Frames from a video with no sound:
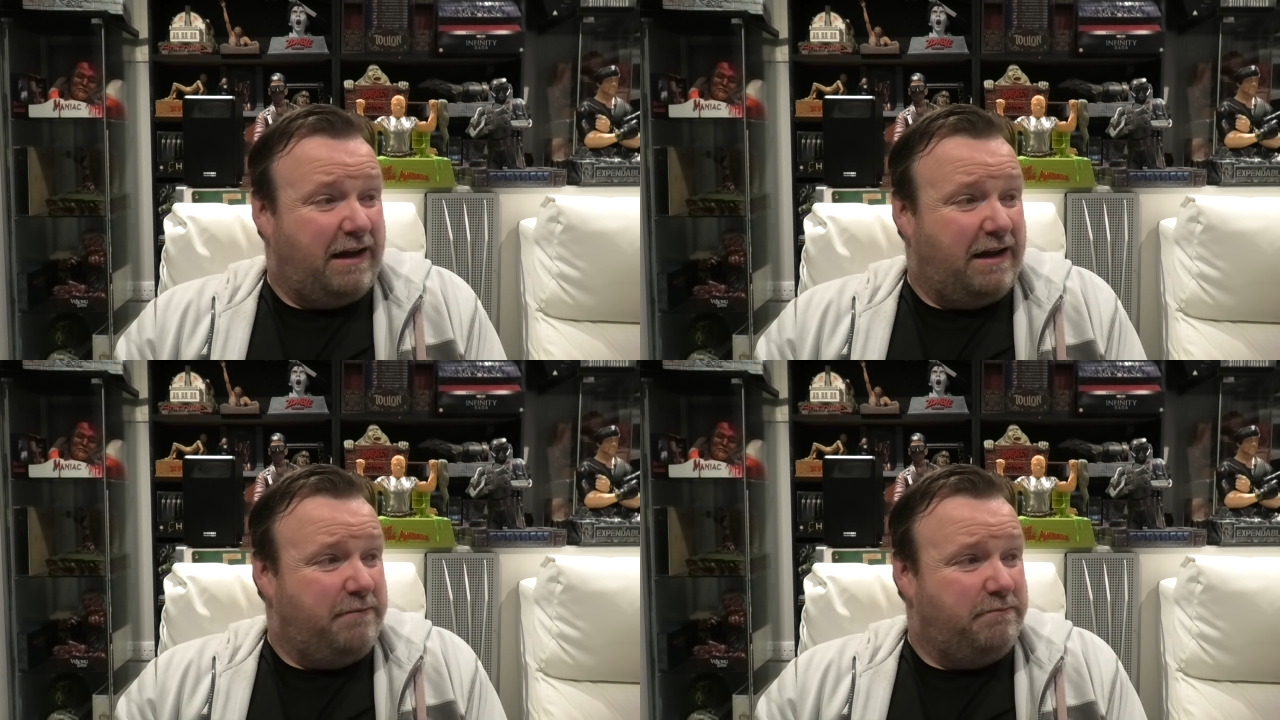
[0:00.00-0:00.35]

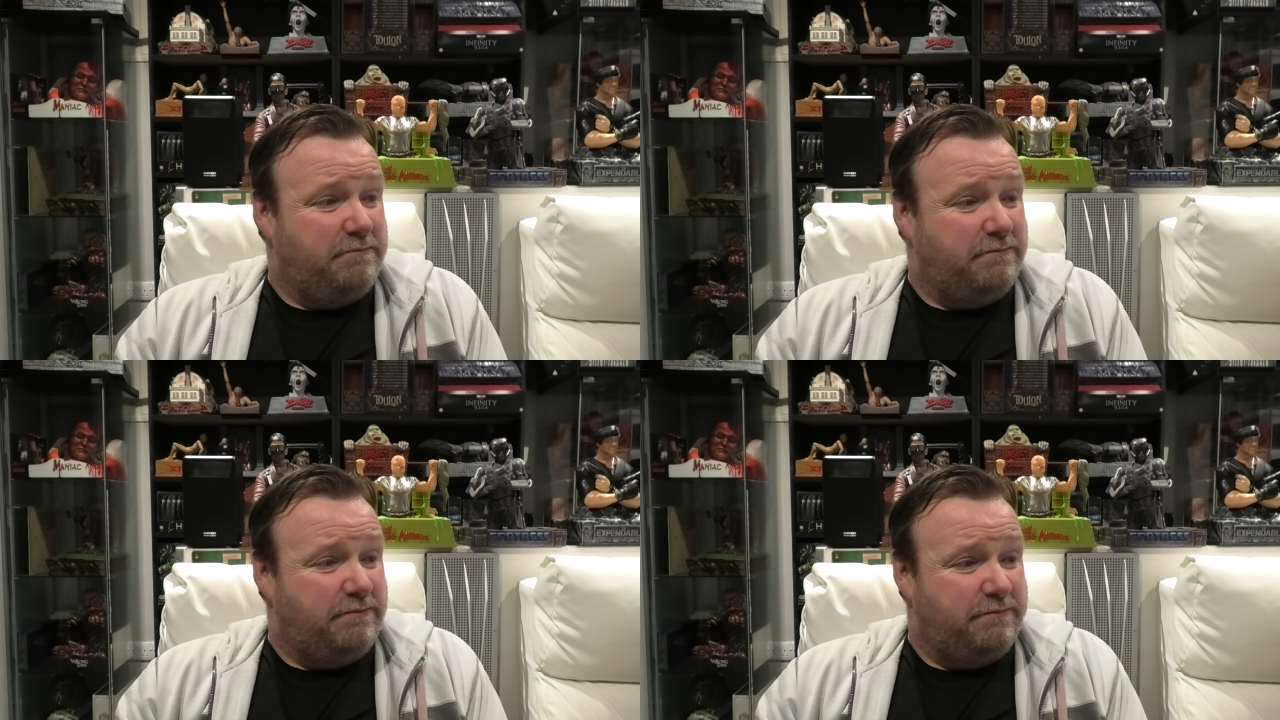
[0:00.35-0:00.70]

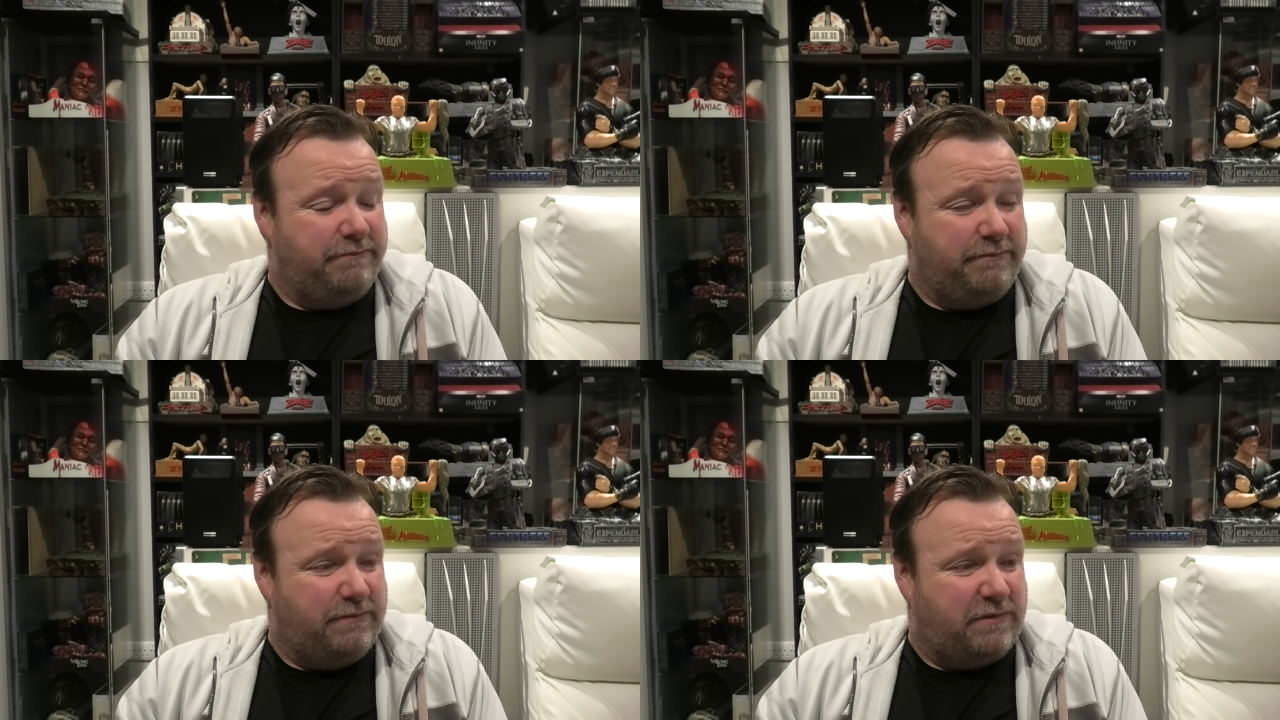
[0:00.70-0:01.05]
Um,
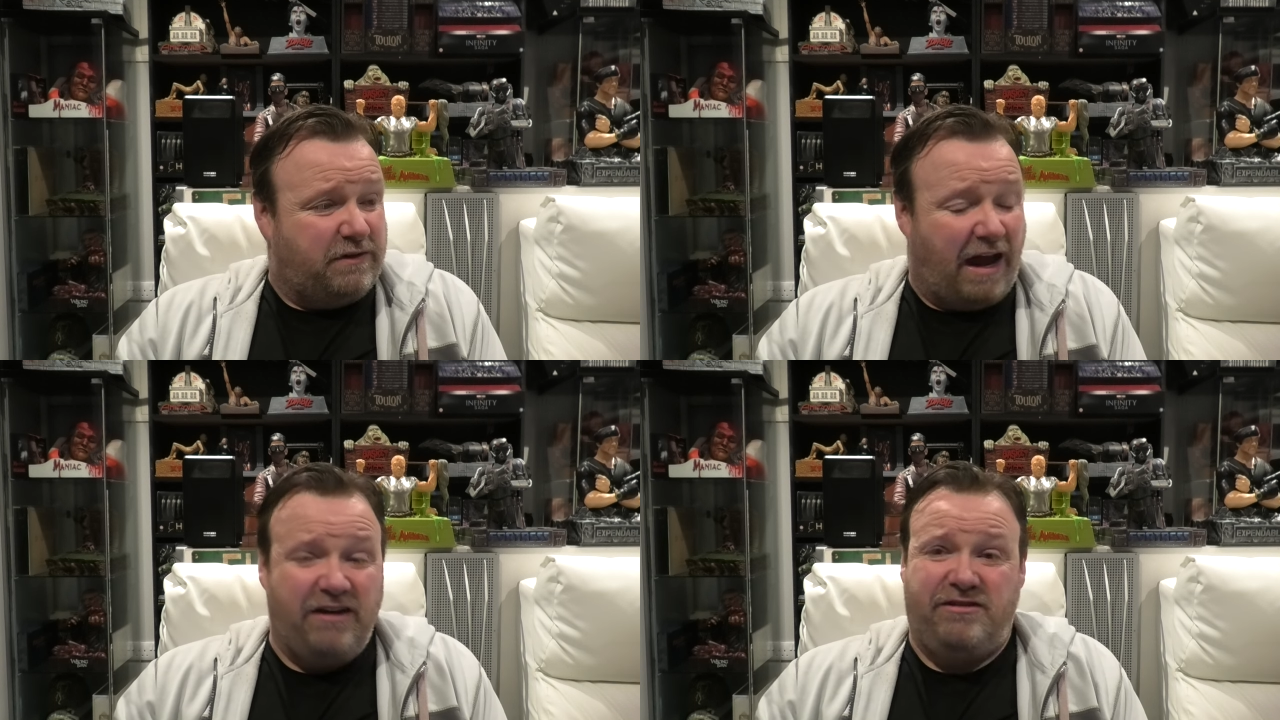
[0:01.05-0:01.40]

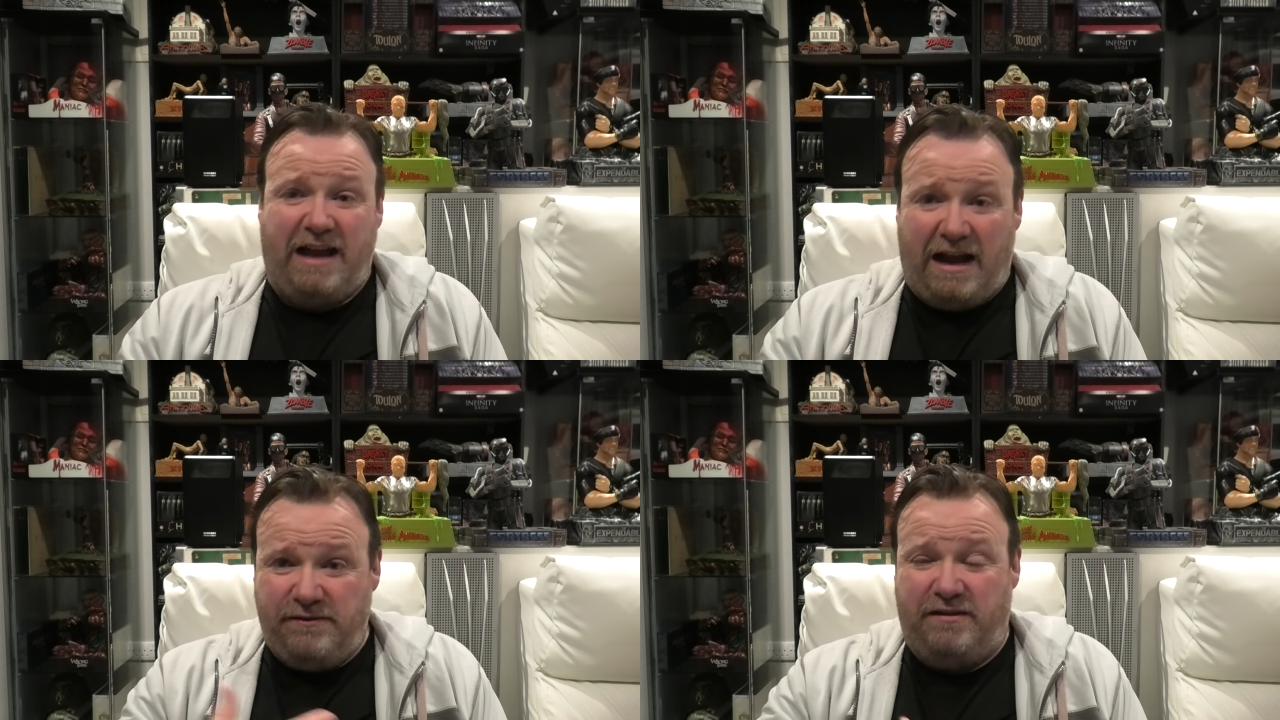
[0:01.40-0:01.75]
to
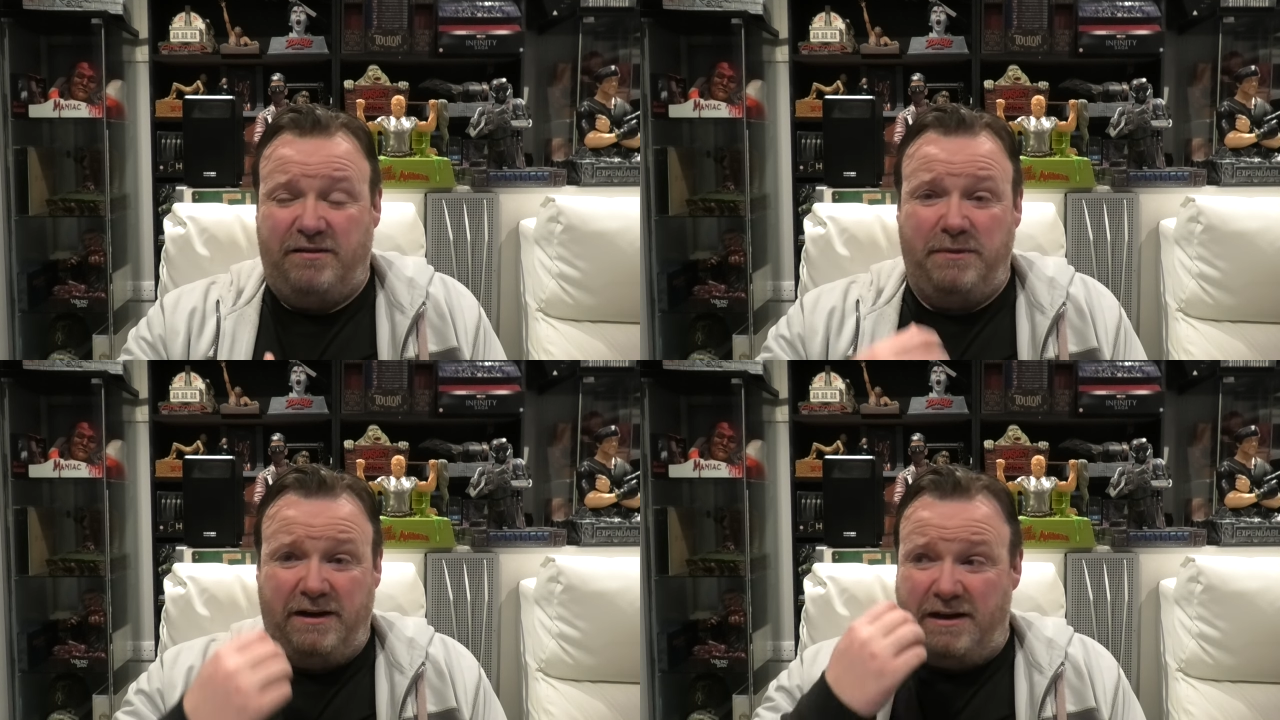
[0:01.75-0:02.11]
actually have this in my